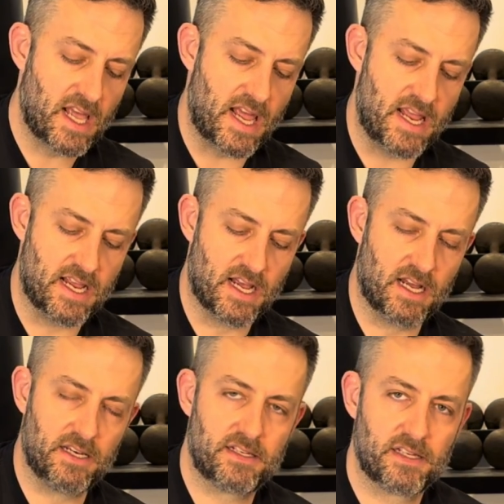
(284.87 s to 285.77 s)

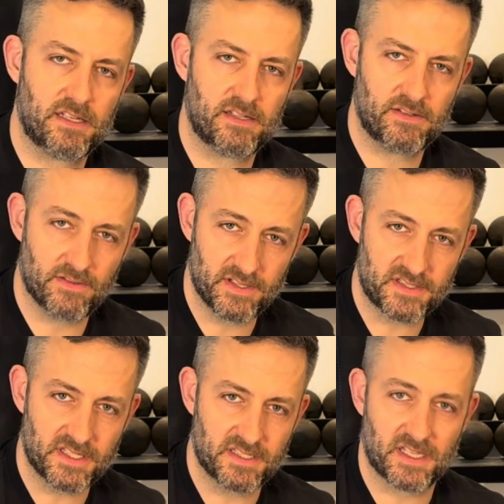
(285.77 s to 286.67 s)
and
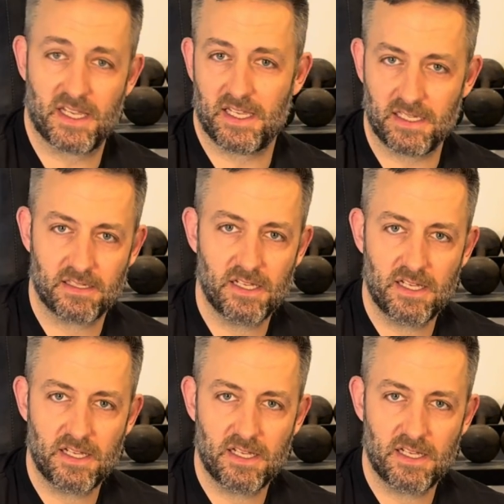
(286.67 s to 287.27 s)
this is a